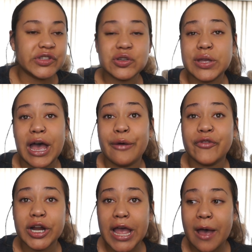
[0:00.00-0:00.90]
So yeah, I'm
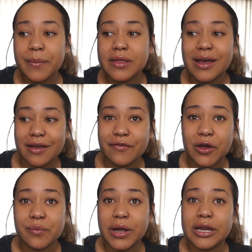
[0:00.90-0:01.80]
very happy that I
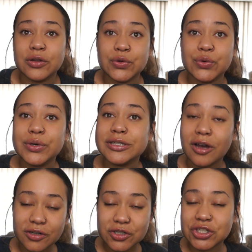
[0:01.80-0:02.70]
found my new
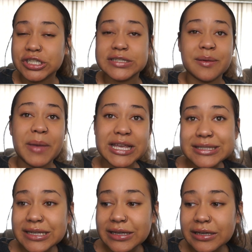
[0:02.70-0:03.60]
doctor. She is
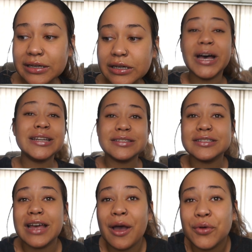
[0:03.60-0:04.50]
amazing, but
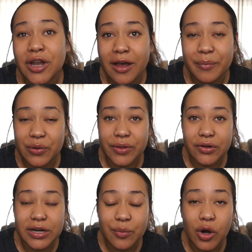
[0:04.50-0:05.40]
I will not be with
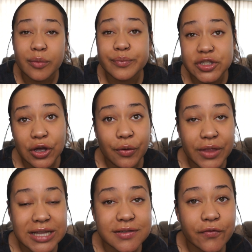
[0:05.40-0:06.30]
her anymore. So
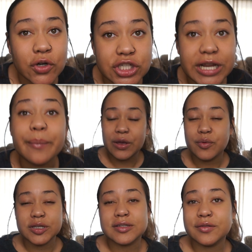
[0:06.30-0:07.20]
that's unfortunate. It
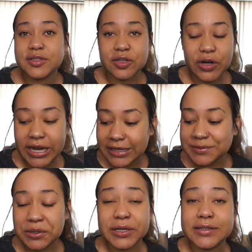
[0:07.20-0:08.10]
was a great
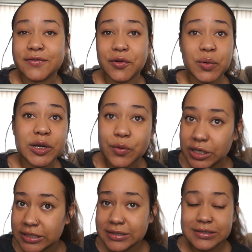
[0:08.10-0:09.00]
experience for what it
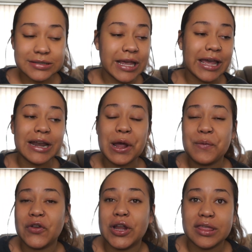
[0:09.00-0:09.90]
was, and I'm
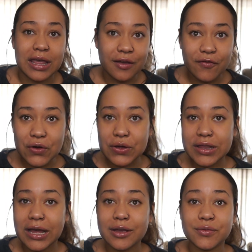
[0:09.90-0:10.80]
very thankful
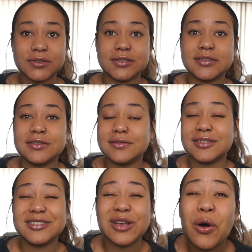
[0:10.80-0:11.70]
that it was
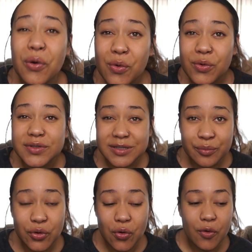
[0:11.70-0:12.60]
so
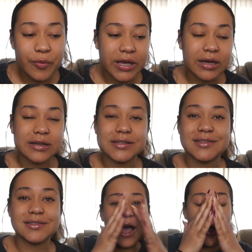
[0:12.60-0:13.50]
simple,
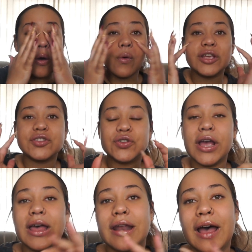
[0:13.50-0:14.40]
because I always
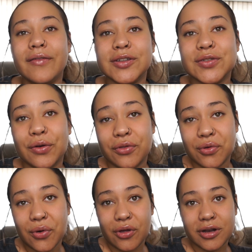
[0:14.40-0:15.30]
dread having to go
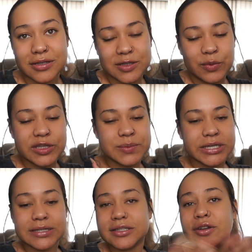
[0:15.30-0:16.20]
through colonoscopies
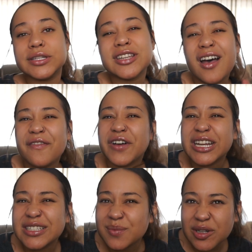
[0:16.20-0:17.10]
because, you know, it's not a fun
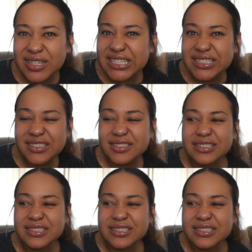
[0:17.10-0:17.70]
experience.